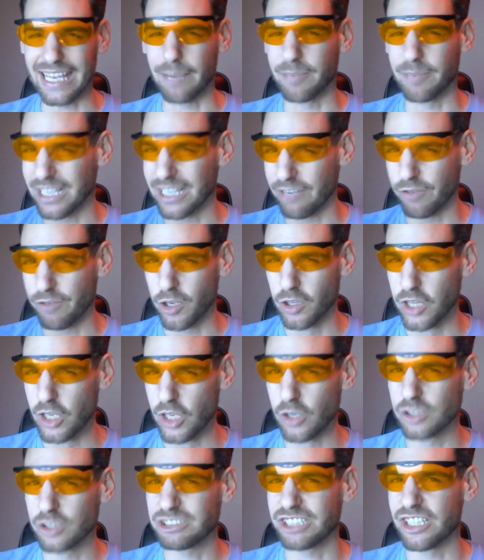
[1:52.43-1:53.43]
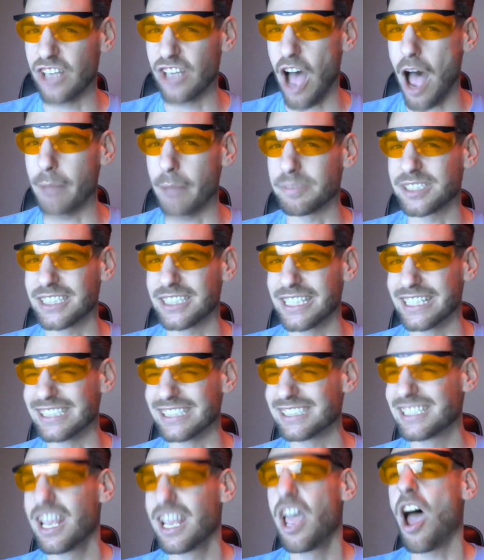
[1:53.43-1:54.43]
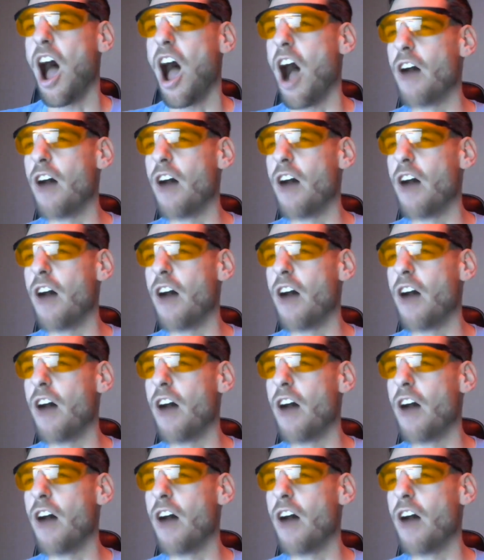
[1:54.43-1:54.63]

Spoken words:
I'm going to give you a little synopsis